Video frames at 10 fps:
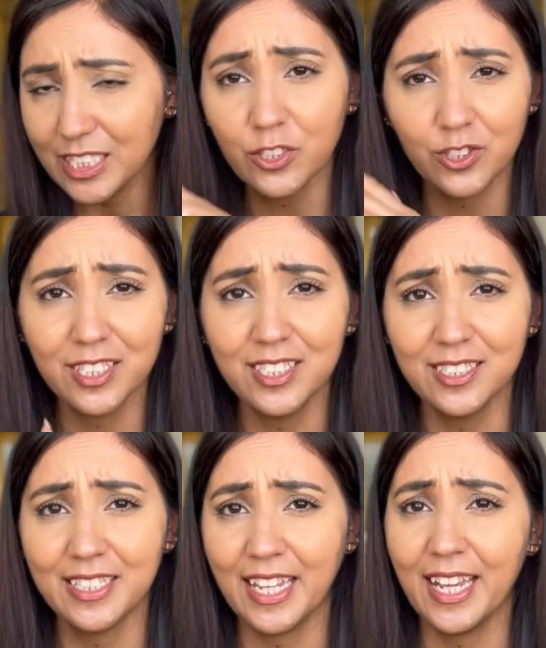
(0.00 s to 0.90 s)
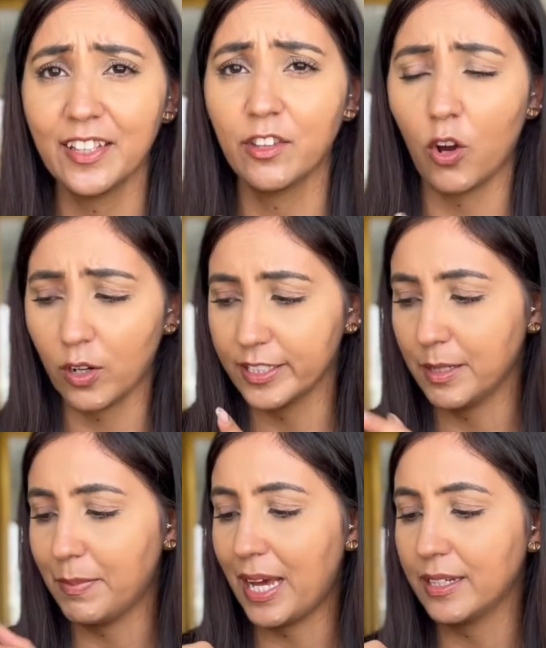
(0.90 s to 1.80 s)
so this is again the
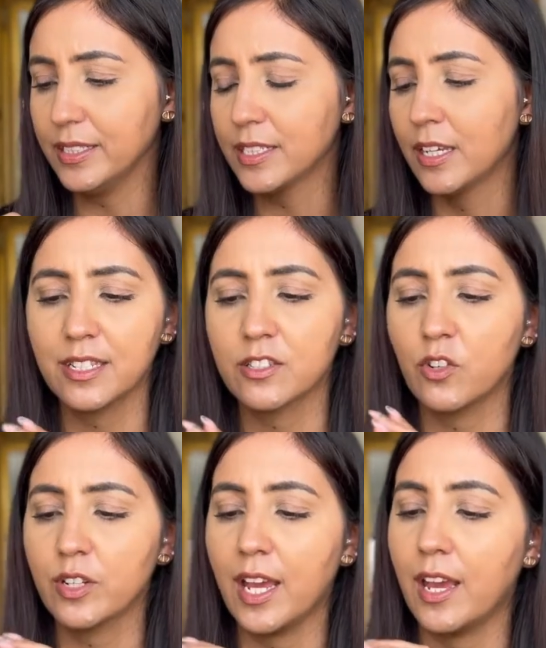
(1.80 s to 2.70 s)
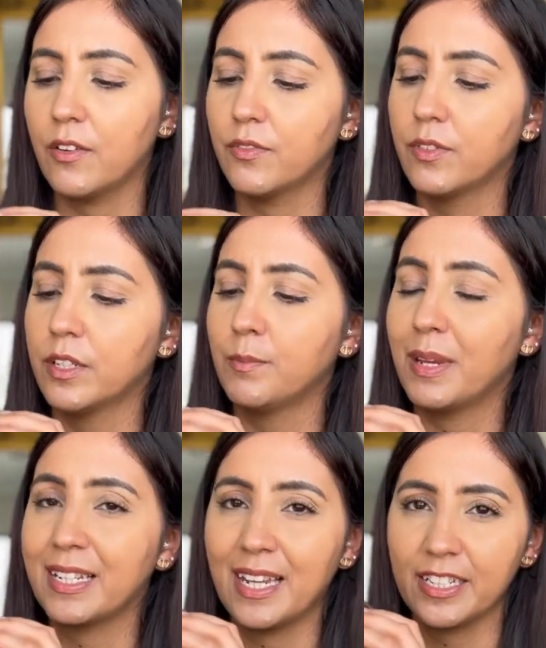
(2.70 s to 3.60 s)
holiday palette it does not have
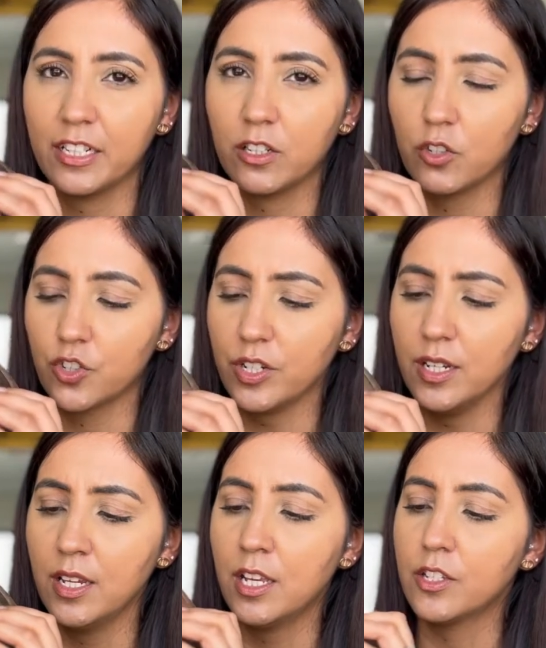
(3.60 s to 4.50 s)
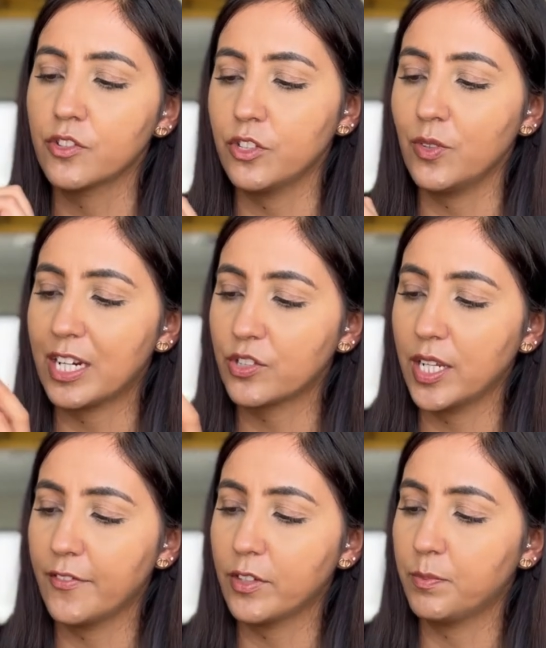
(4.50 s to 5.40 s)
magnetic closure, So you actually
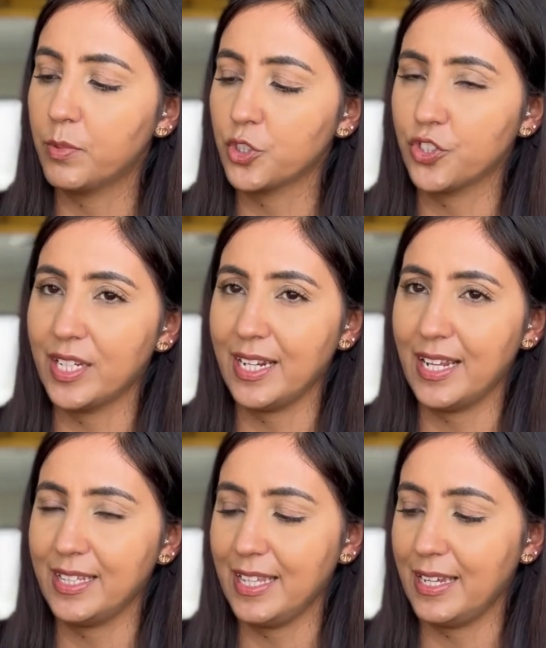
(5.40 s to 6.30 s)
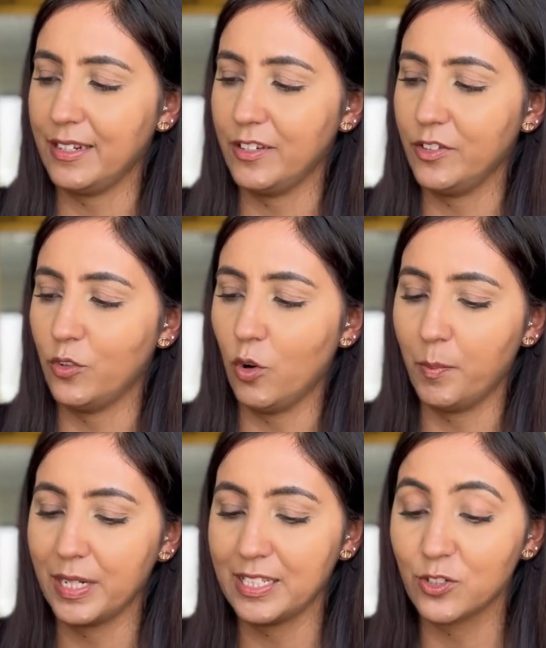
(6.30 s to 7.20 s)
have to push it and then you open it.